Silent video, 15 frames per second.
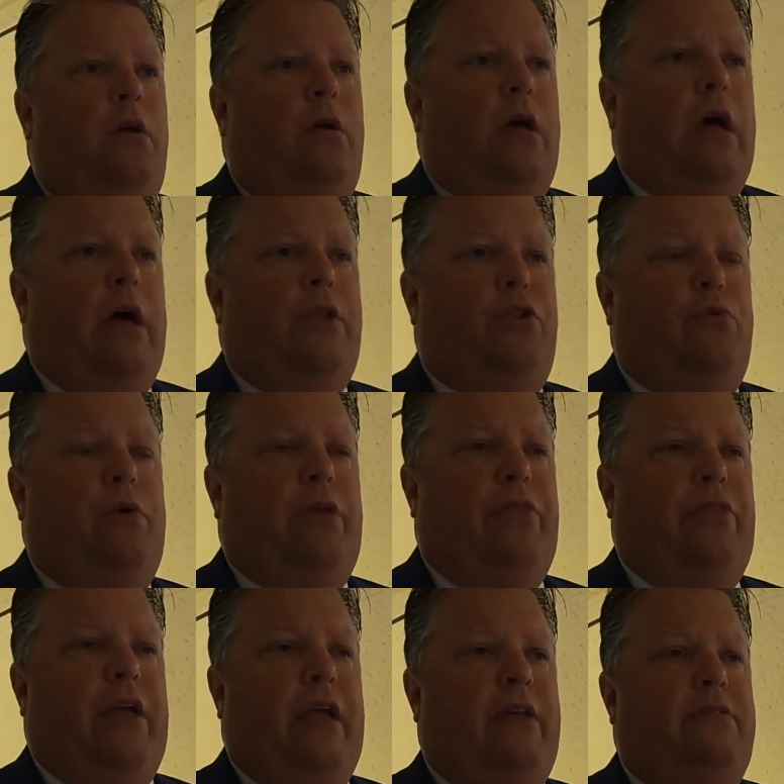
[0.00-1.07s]
uh, doing
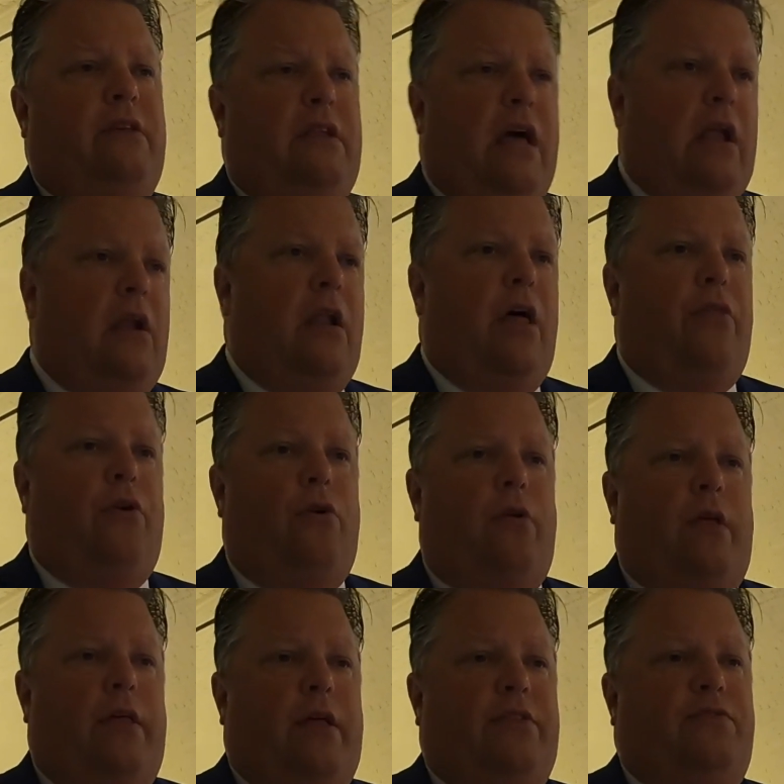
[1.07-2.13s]
things and not
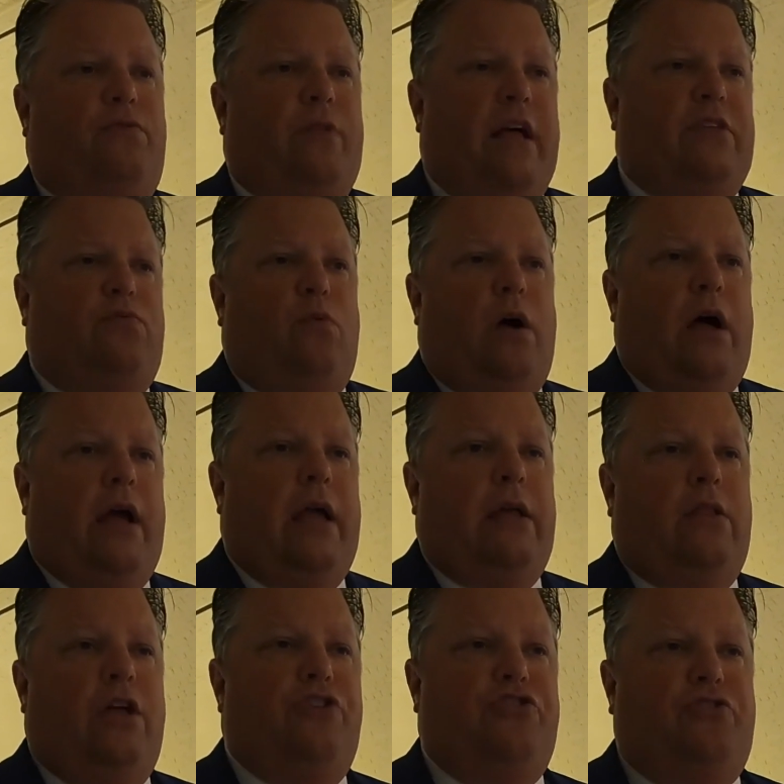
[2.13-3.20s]
another. That's that's why
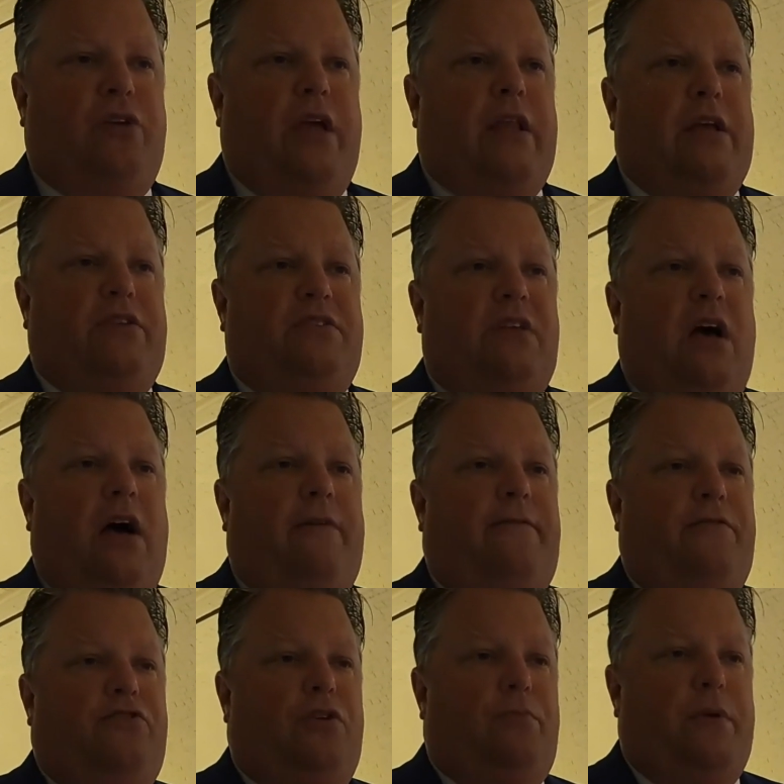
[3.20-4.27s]
legislating is tough.
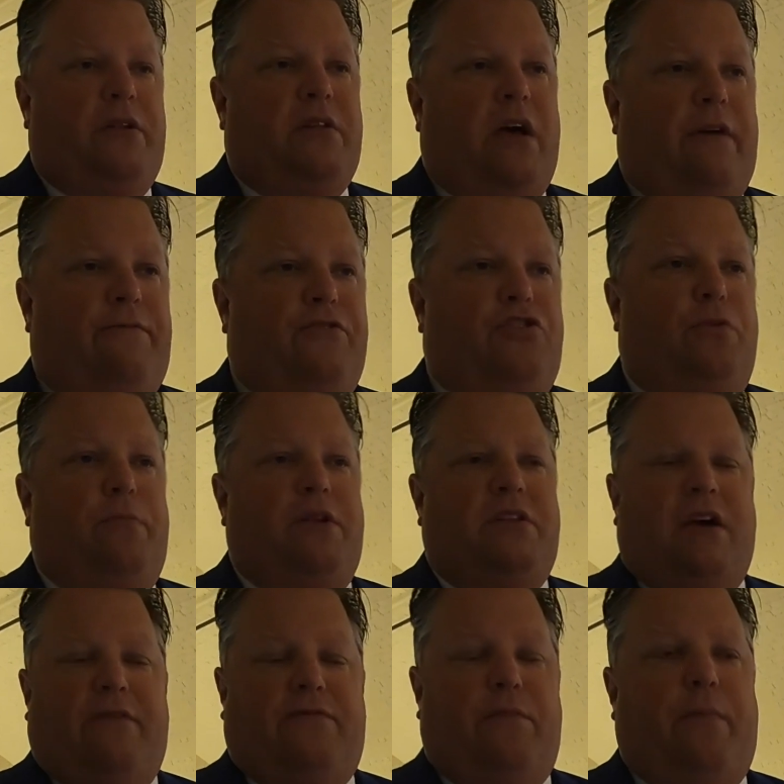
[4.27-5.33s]
It should be tough. It should be
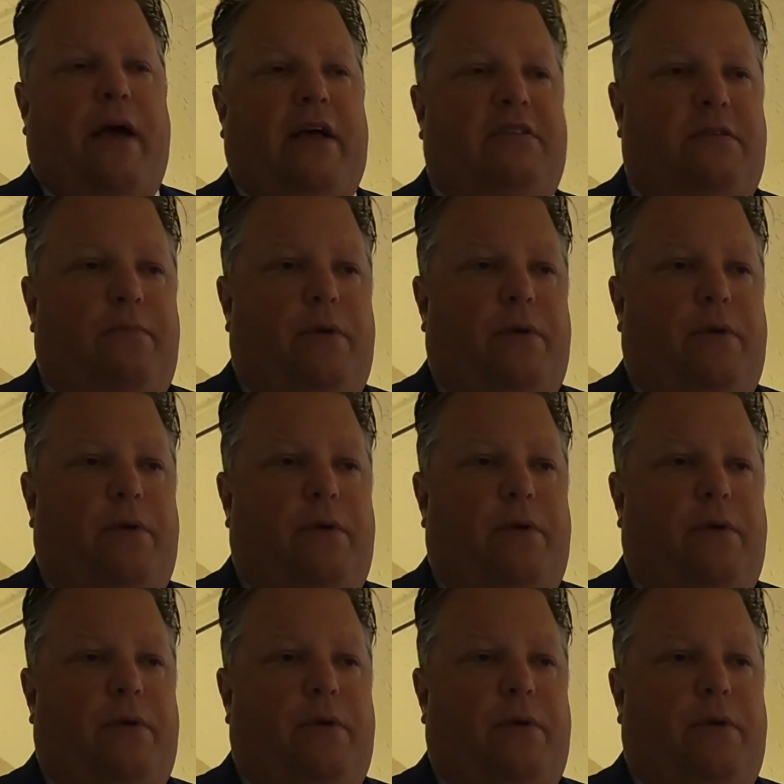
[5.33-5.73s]
tough to pass. I mean, it's